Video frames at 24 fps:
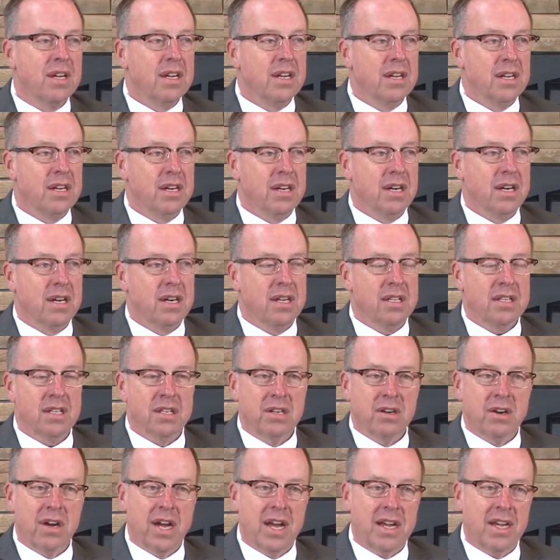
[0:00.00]
You
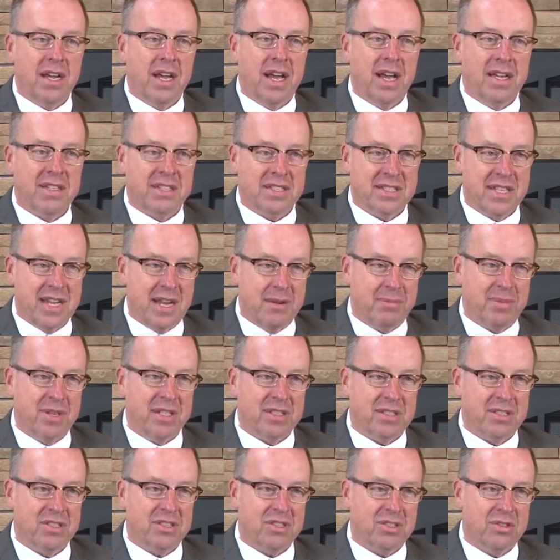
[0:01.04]
know, I stop
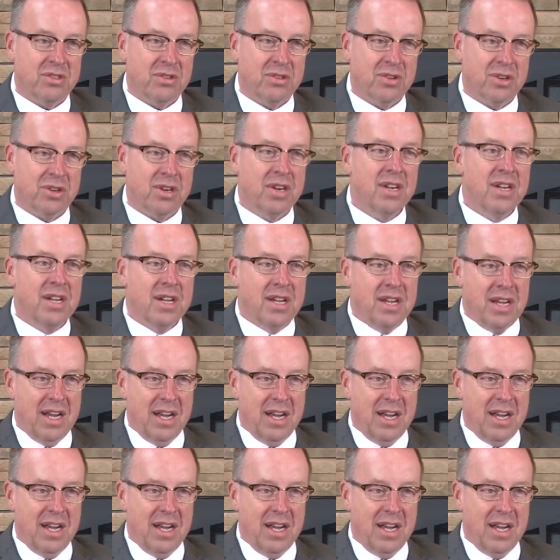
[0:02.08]
at the store.